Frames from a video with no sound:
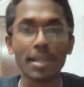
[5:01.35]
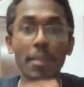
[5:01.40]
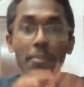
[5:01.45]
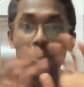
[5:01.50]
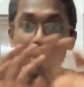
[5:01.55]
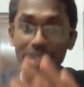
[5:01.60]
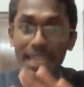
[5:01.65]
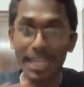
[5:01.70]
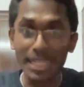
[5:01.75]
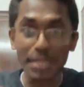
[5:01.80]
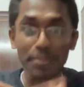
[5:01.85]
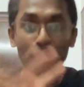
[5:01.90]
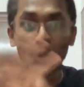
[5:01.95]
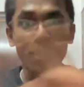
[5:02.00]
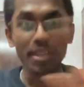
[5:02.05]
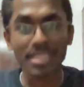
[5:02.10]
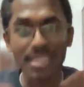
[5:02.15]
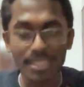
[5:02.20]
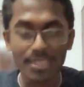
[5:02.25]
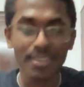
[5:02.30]
i'm not telling that
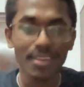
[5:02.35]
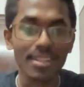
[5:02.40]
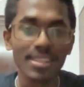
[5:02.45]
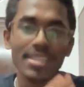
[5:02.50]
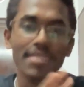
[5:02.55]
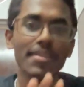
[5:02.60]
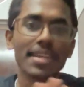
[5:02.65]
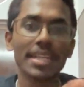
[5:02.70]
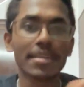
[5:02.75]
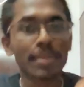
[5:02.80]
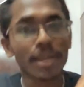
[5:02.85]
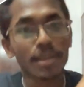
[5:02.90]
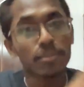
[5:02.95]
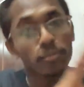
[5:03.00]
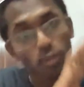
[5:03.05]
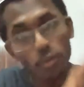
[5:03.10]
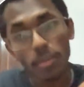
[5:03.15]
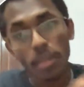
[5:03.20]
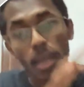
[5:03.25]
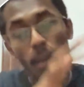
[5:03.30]
boys and girls are very bad no